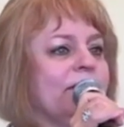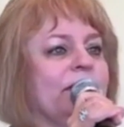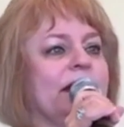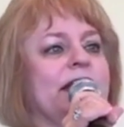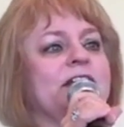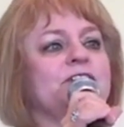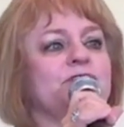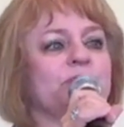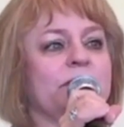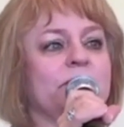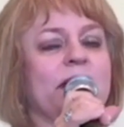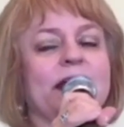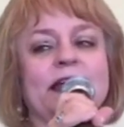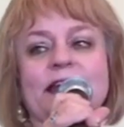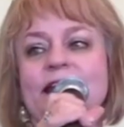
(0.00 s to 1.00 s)
of a
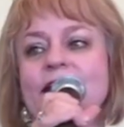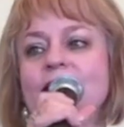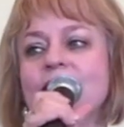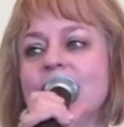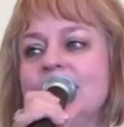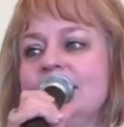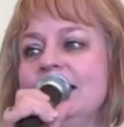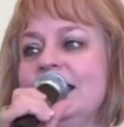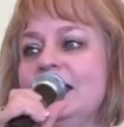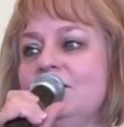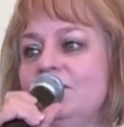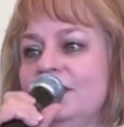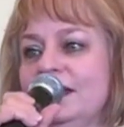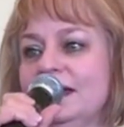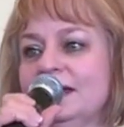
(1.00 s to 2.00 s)
history-making
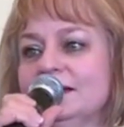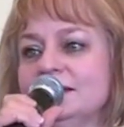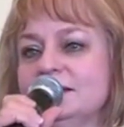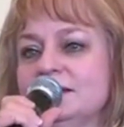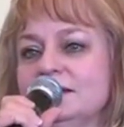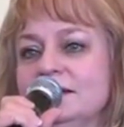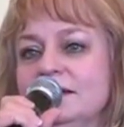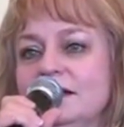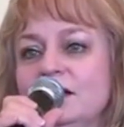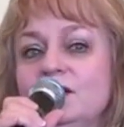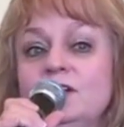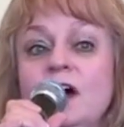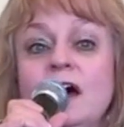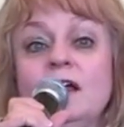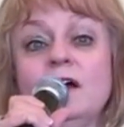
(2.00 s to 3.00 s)
event,
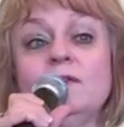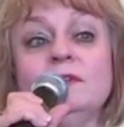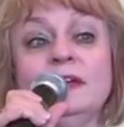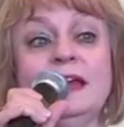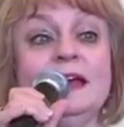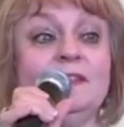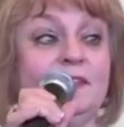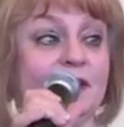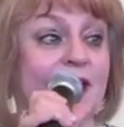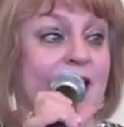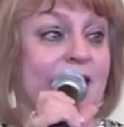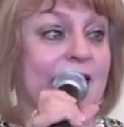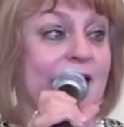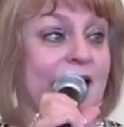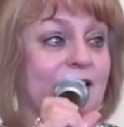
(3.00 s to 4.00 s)
not only in the
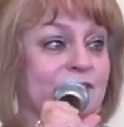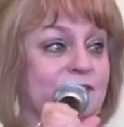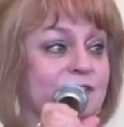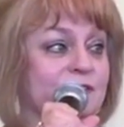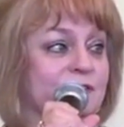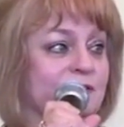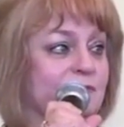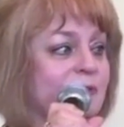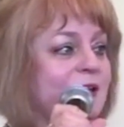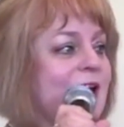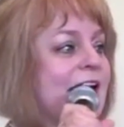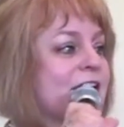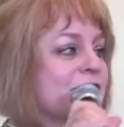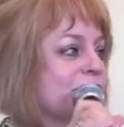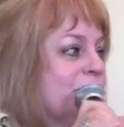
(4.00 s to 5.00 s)
Gatehouse, but
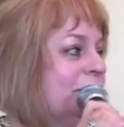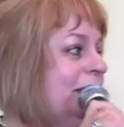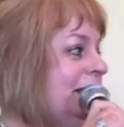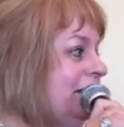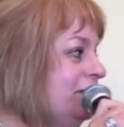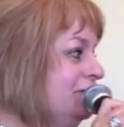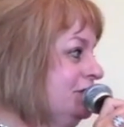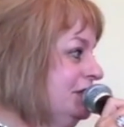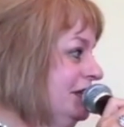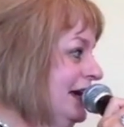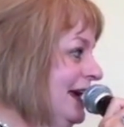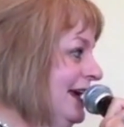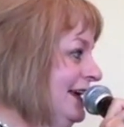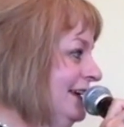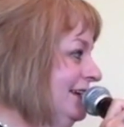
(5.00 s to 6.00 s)
actually here
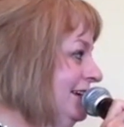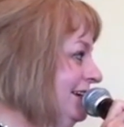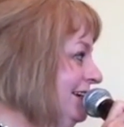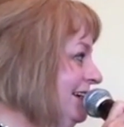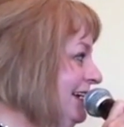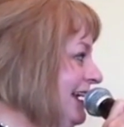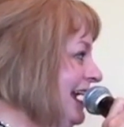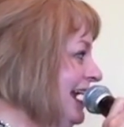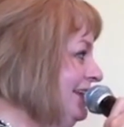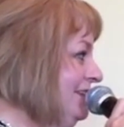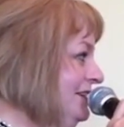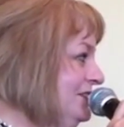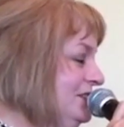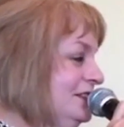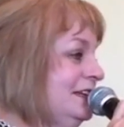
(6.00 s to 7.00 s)
today at
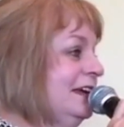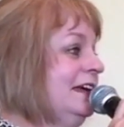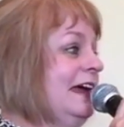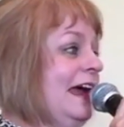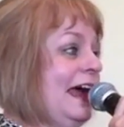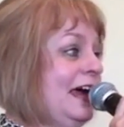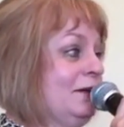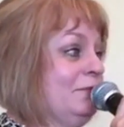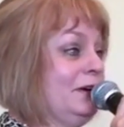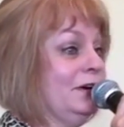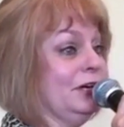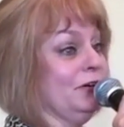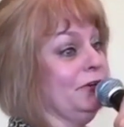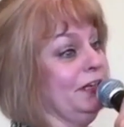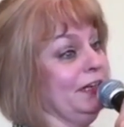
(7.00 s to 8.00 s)
this
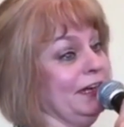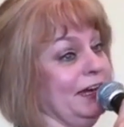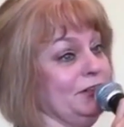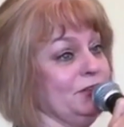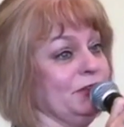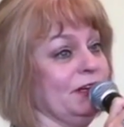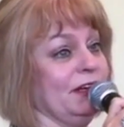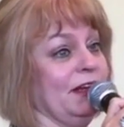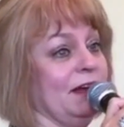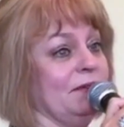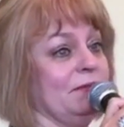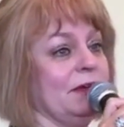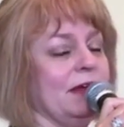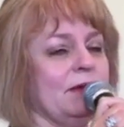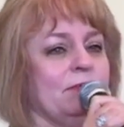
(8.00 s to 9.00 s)
Hackberry Creek Country
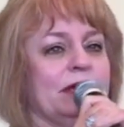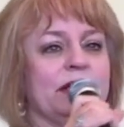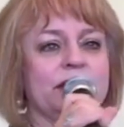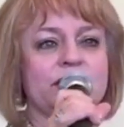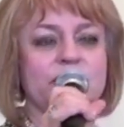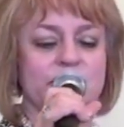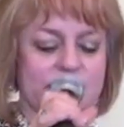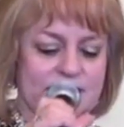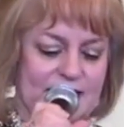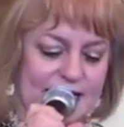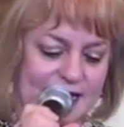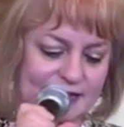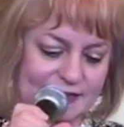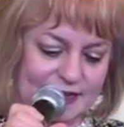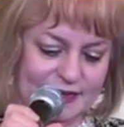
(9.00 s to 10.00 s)
Club. Because
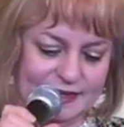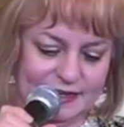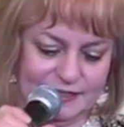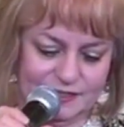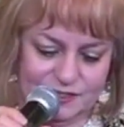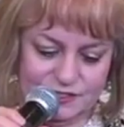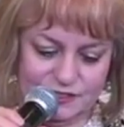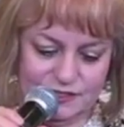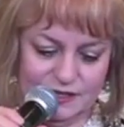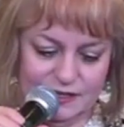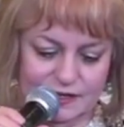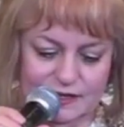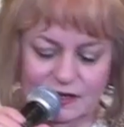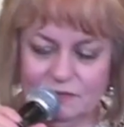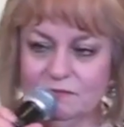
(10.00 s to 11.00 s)
today, ladies,
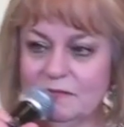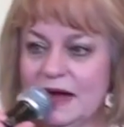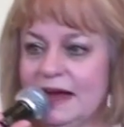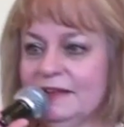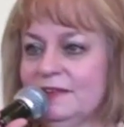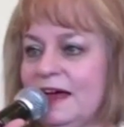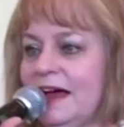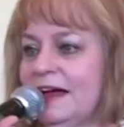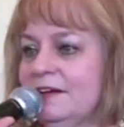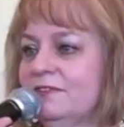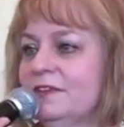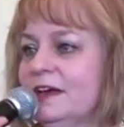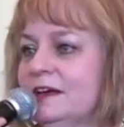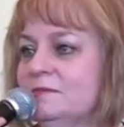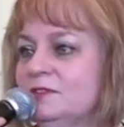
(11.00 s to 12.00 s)
my
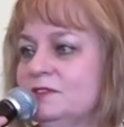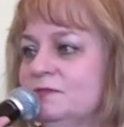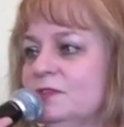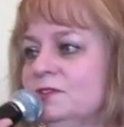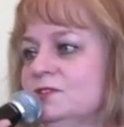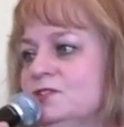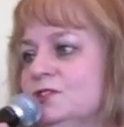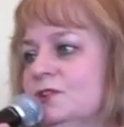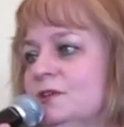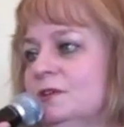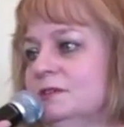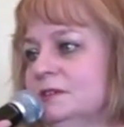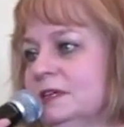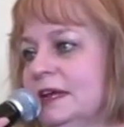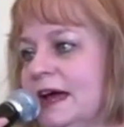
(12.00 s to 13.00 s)
life comes full
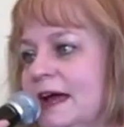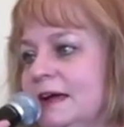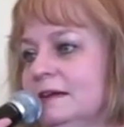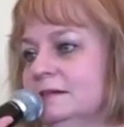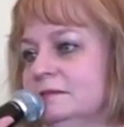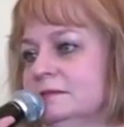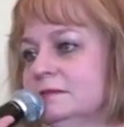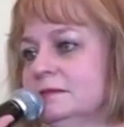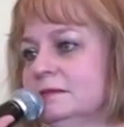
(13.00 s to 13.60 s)
circle today.